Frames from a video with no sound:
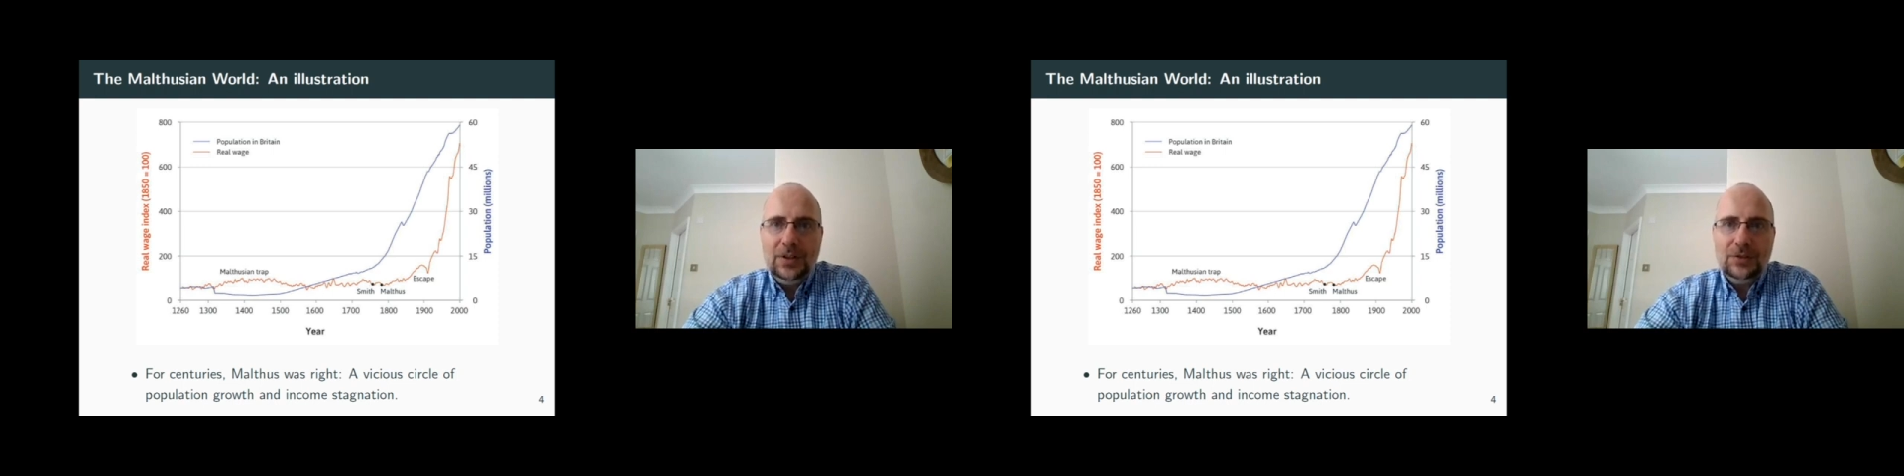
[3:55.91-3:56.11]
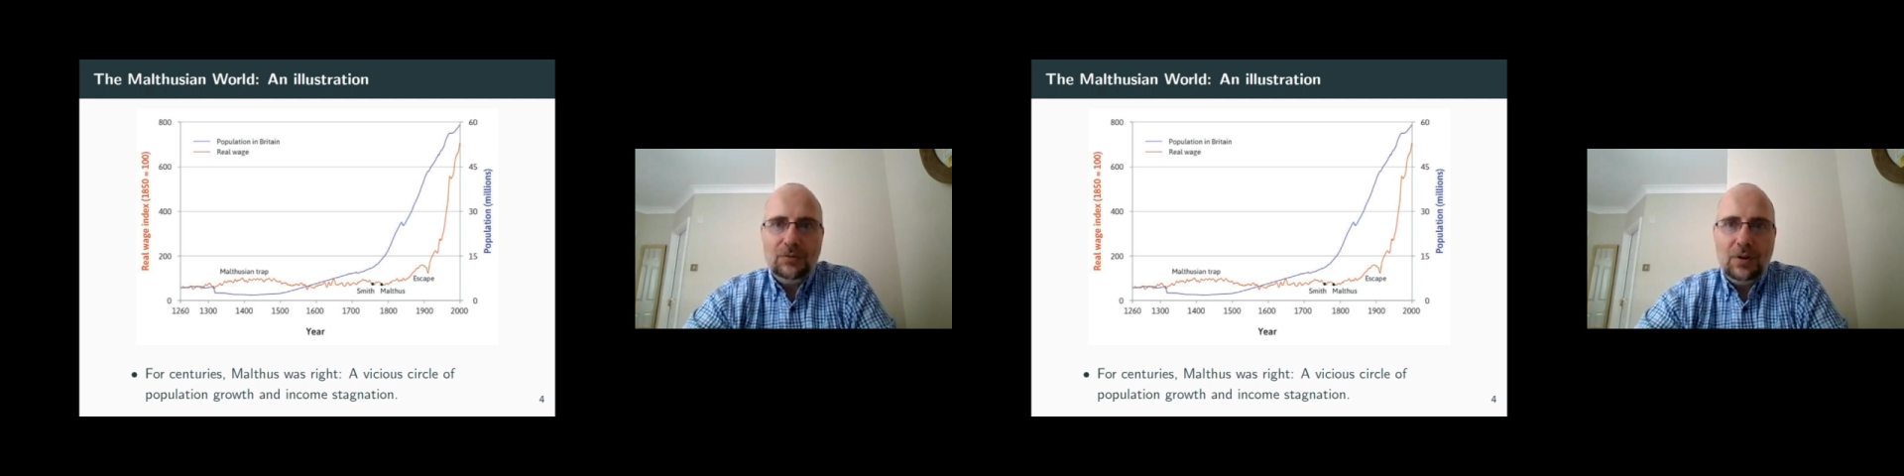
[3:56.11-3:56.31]

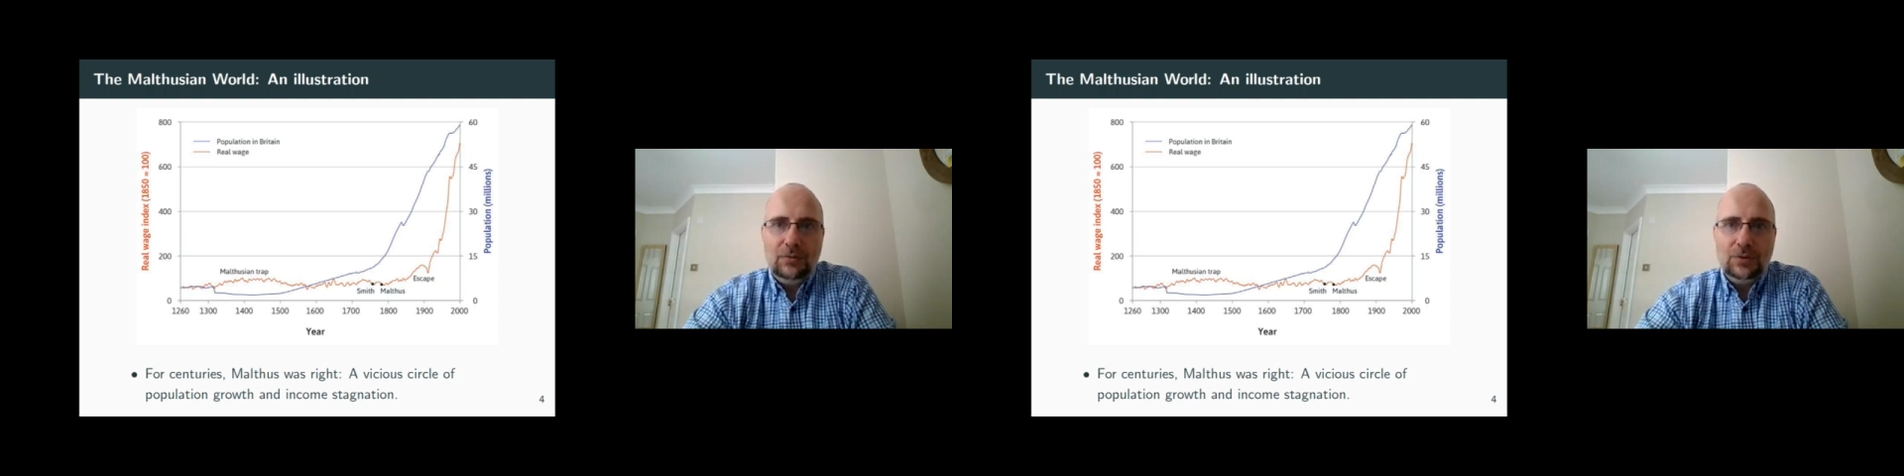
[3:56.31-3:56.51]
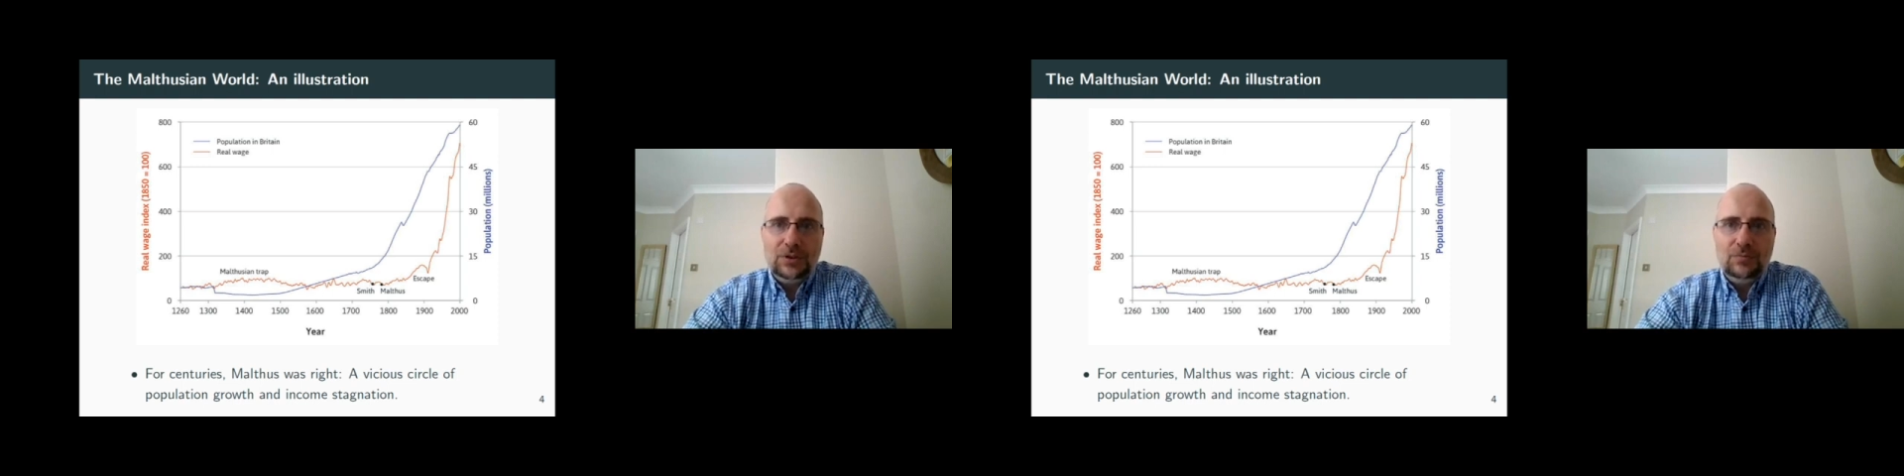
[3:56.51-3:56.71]
Industrial
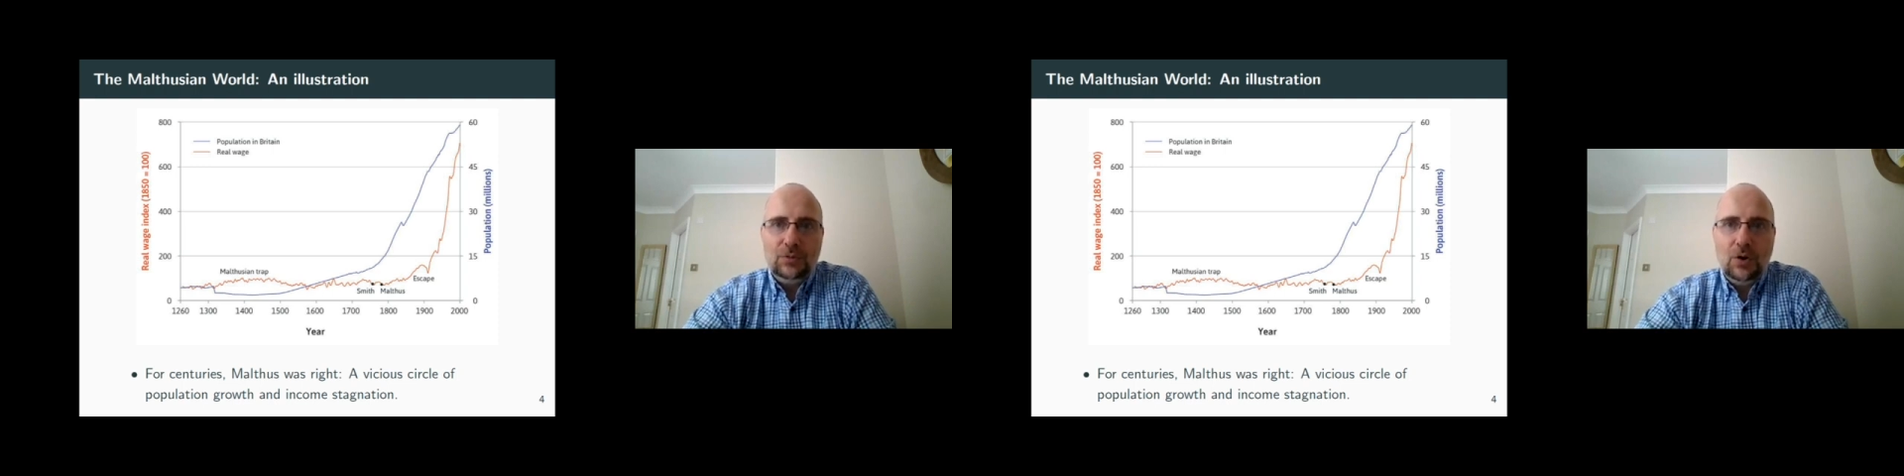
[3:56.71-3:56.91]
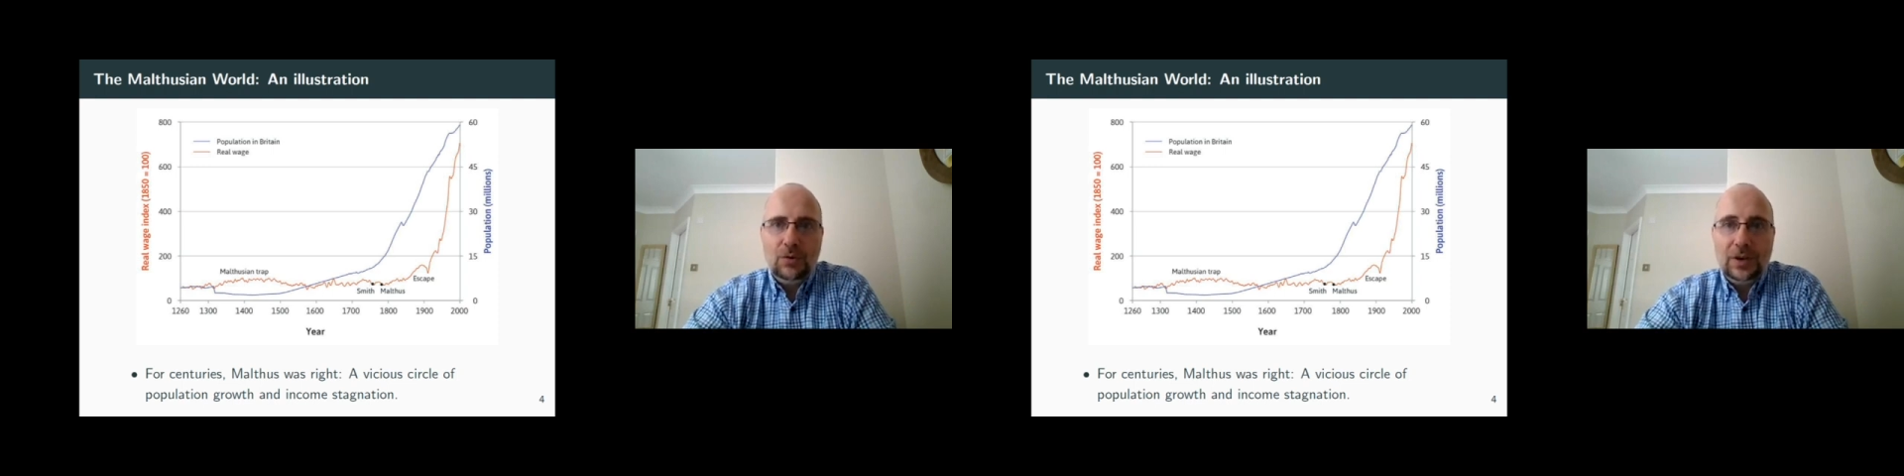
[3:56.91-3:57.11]
Revolution
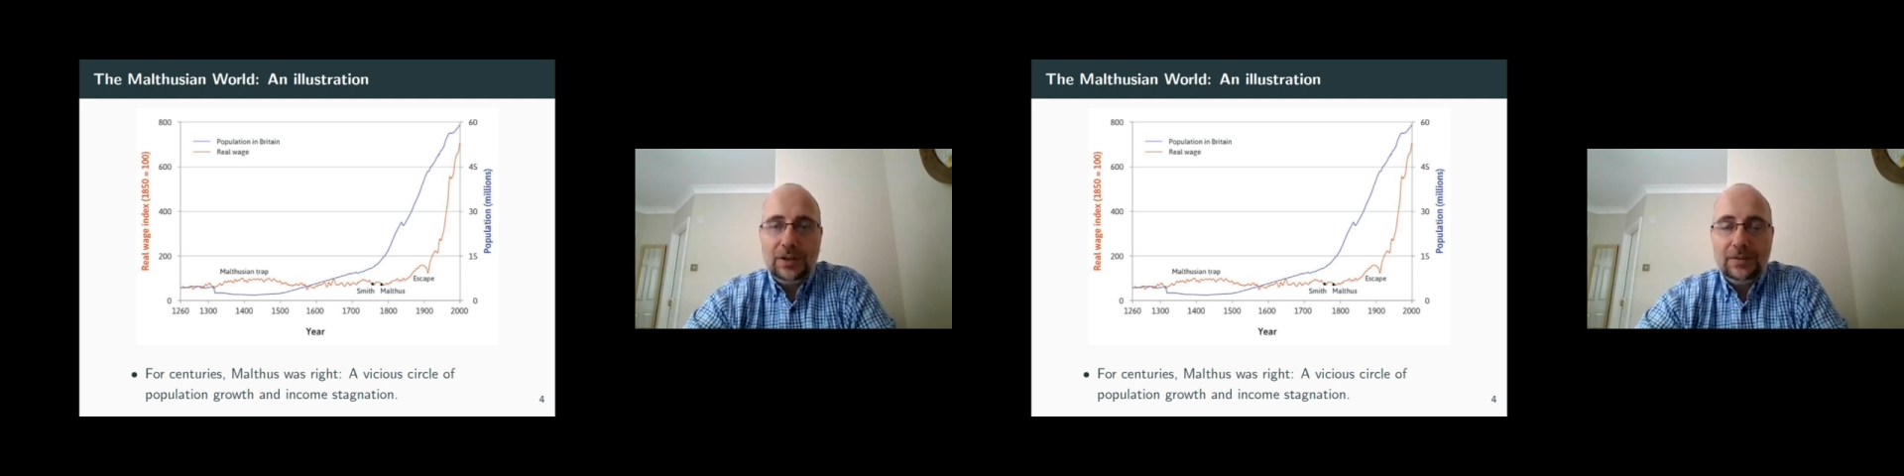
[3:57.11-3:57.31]
broke